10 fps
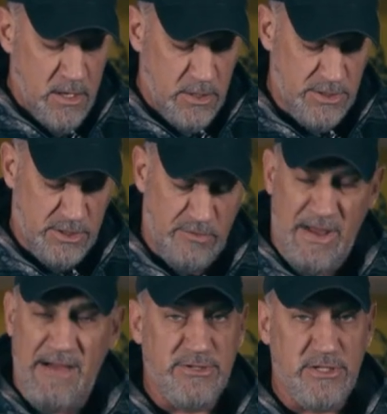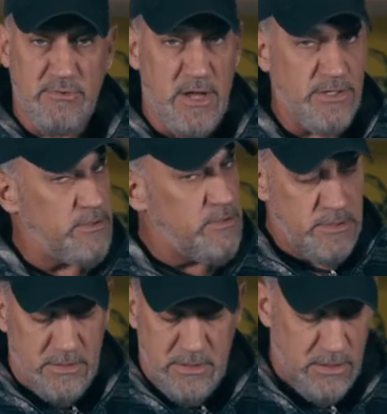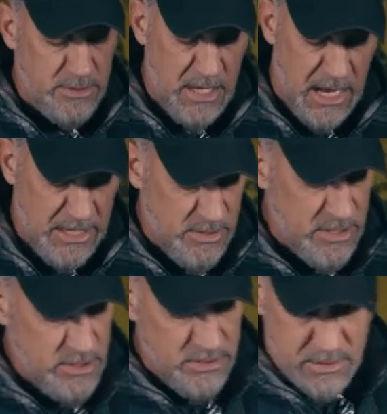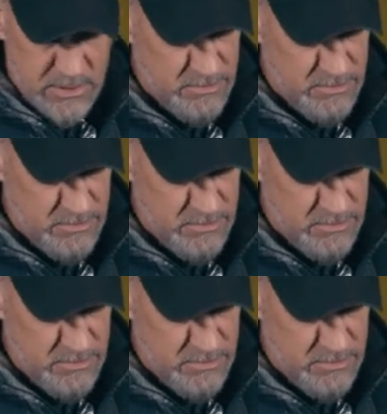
Because in a survival situation, you know, dehydration,